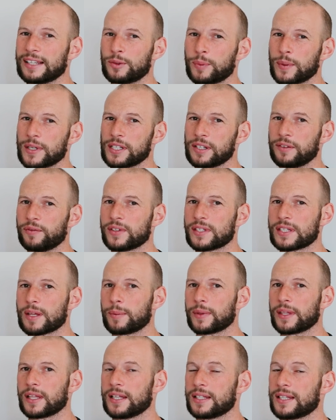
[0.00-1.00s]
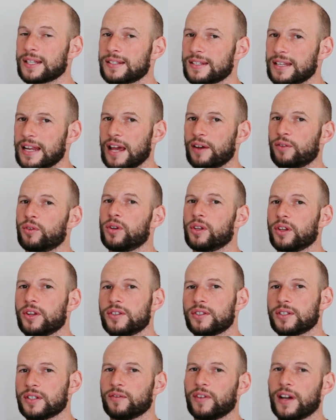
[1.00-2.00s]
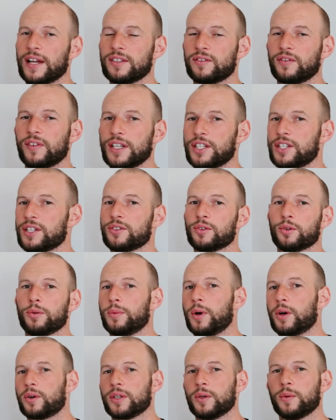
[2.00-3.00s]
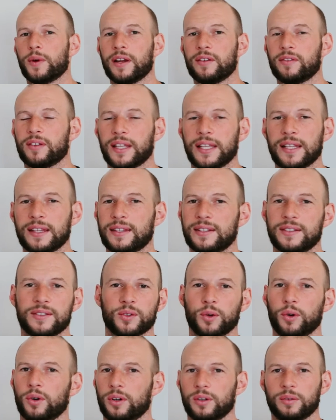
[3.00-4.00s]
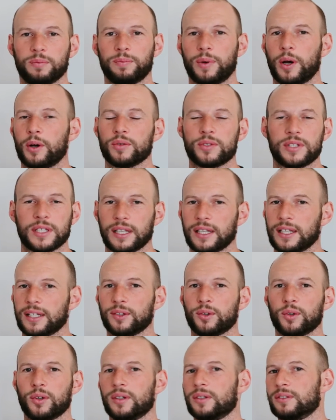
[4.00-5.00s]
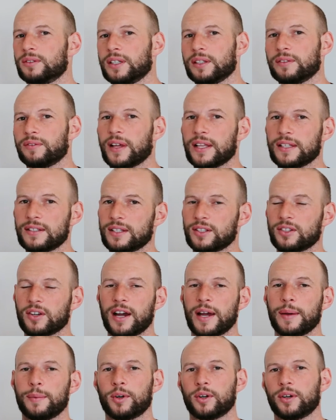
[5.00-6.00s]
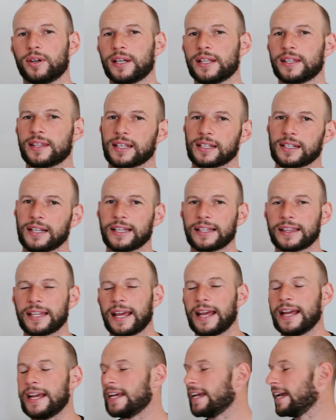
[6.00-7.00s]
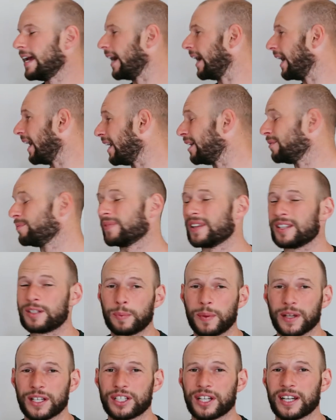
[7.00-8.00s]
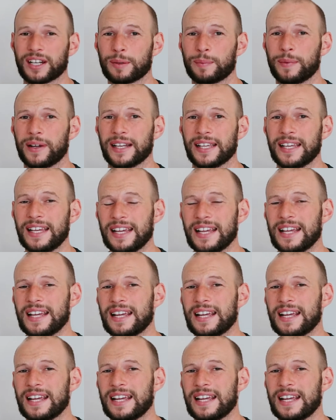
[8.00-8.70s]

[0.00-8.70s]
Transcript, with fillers: especially for something that doesn't have all those advanced features or multi-wavelengths or pulsing or a fancy timer or anything like that. Um, it's a big chunk of money.